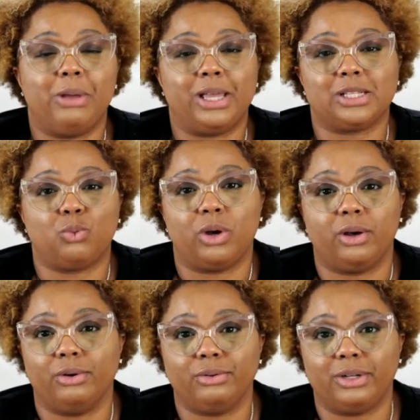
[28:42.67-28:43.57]
you may as
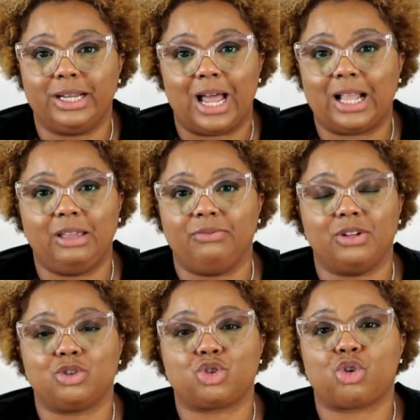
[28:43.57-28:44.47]
well not
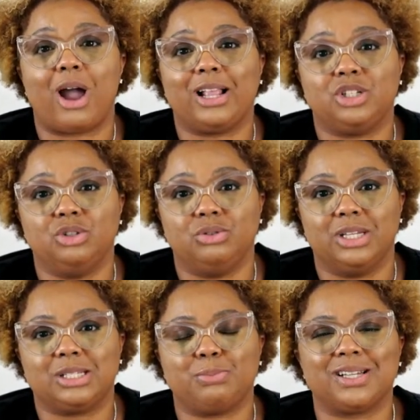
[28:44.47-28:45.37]
even try to do
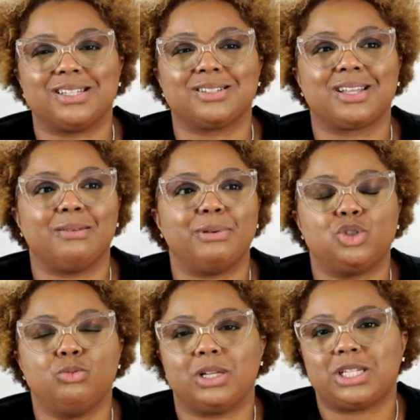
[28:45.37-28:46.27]
this, because there's going to
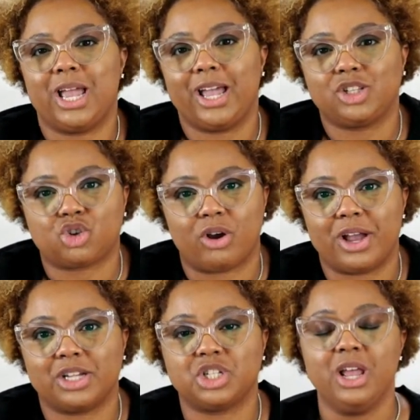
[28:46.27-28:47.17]
be too much head
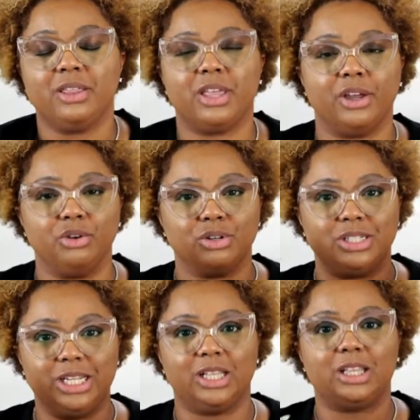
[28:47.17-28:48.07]
trash that you're
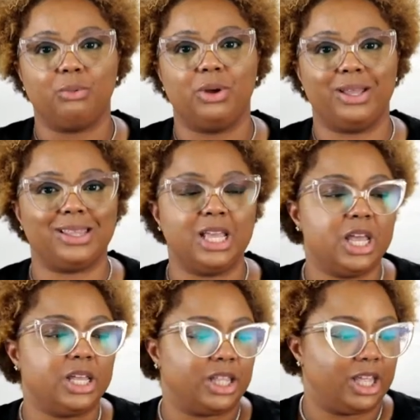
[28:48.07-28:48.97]
dealing with
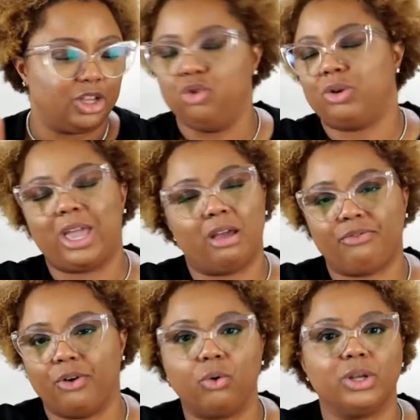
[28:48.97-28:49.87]
and you
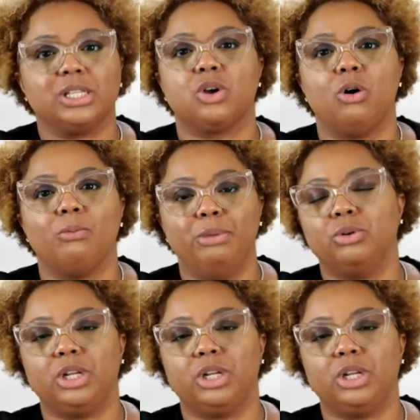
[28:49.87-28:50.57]
can't focus on